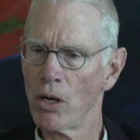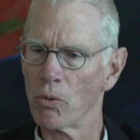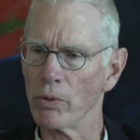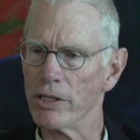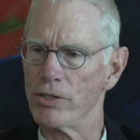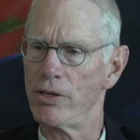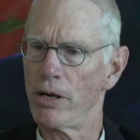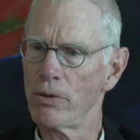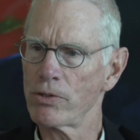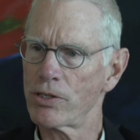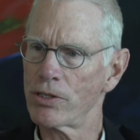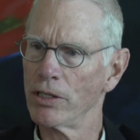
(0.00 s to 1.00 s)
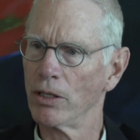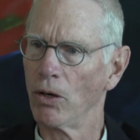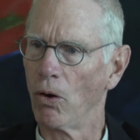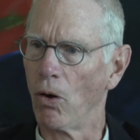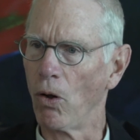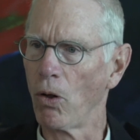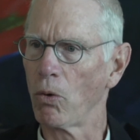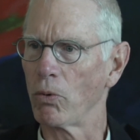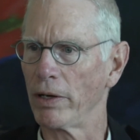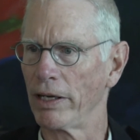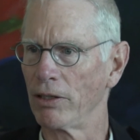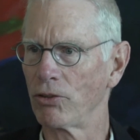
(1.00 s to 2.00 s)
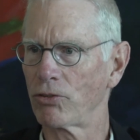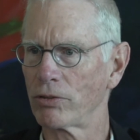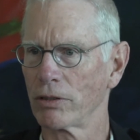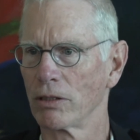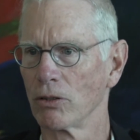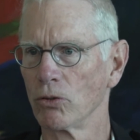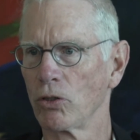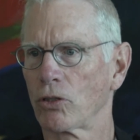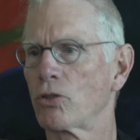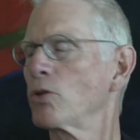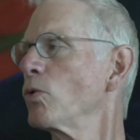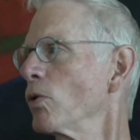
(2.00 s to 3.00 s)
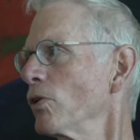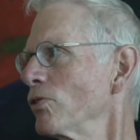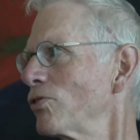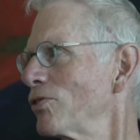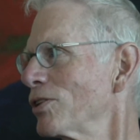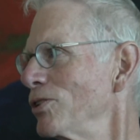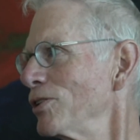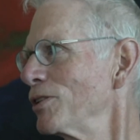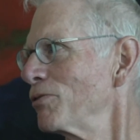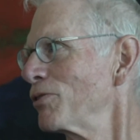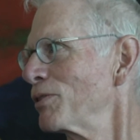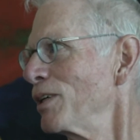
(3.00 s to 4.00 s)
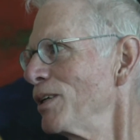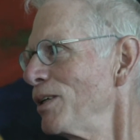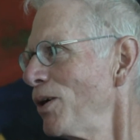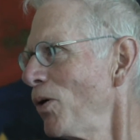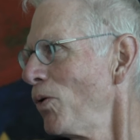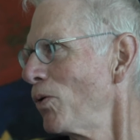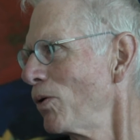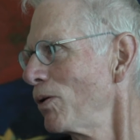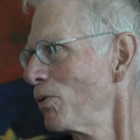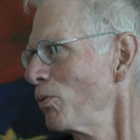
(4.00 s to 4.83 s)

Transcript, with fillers: we don't always look towards the good of the whole.